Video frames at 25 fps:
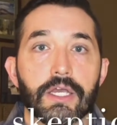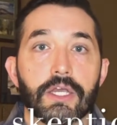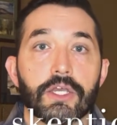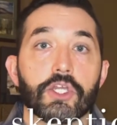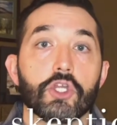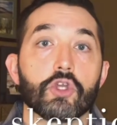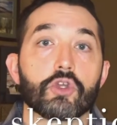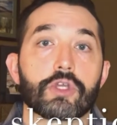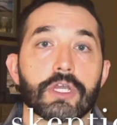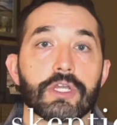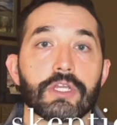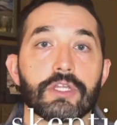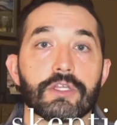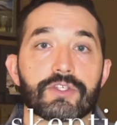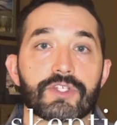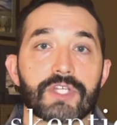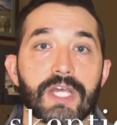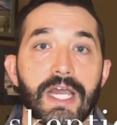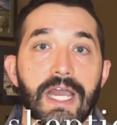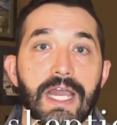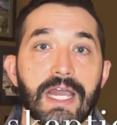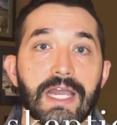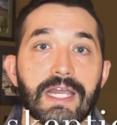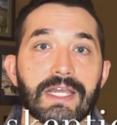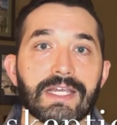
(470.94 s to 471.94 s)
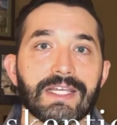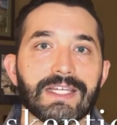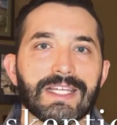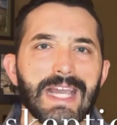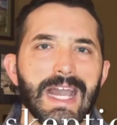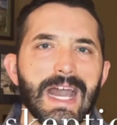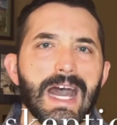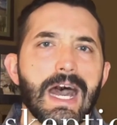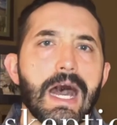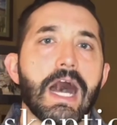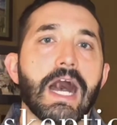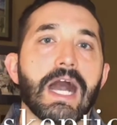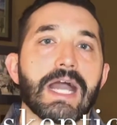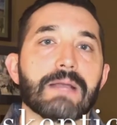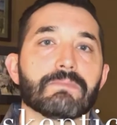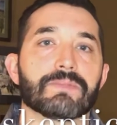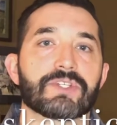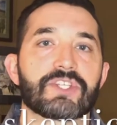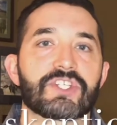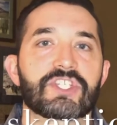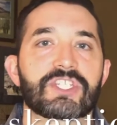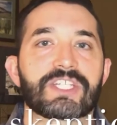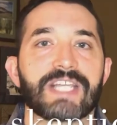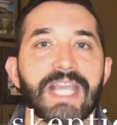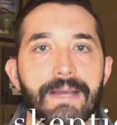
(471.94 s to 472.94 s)
you can say, yeah, I'm
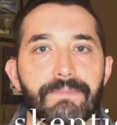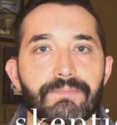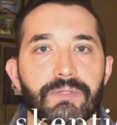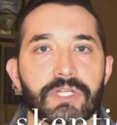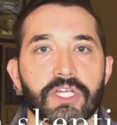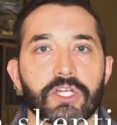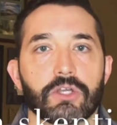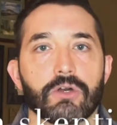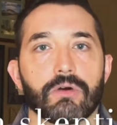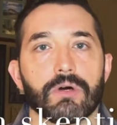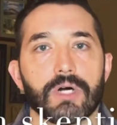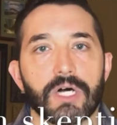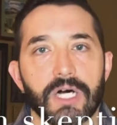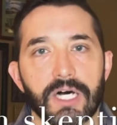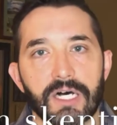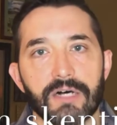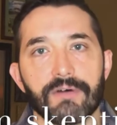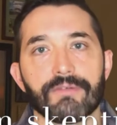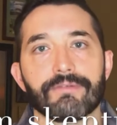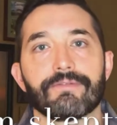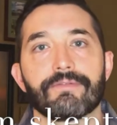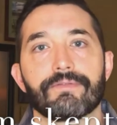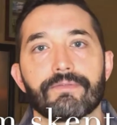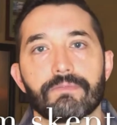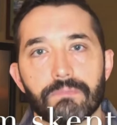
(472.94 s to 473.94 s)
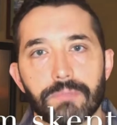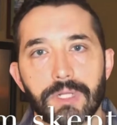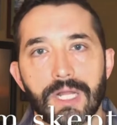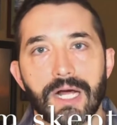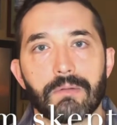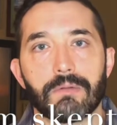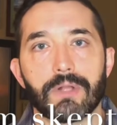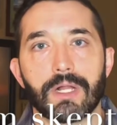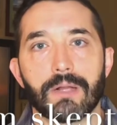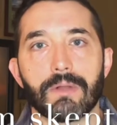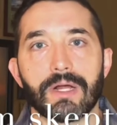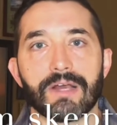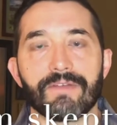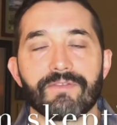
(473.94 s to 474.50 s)
skeptical of blah, blah, blah.